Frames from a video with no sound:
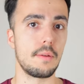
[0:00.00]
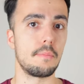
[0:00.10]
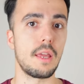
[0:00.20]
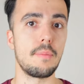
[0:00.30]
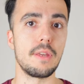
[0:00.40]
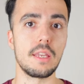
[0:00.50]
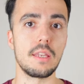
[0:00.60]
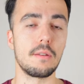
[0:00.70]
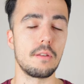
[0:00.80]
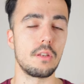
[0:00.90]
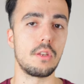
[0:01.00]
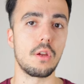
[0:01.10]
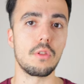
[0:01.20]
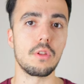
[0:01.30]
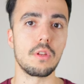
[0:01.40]
Maybe, you
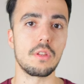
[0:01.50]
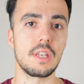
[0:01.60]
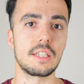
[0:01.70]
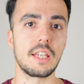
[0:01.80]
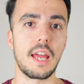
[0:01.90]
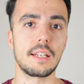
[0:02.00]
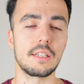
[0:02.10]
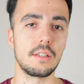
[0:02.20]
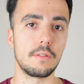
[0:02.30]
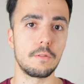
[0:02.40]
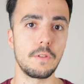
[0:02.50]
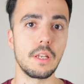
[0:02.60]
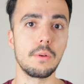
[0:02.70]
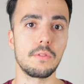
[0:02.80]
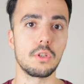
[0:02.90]
know, the exact
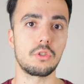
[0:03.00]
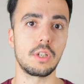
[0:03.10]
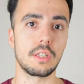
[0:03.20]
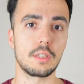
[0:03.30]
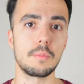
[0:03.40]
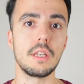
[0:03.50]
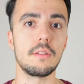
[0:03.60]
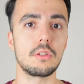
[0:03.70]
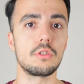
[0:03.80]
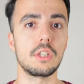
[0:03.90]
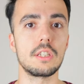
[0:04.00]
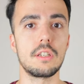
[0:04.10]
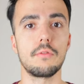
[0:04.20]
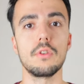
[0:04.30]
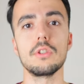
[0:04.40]
feel of the string, the speed of the string is
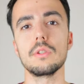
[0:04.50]
different.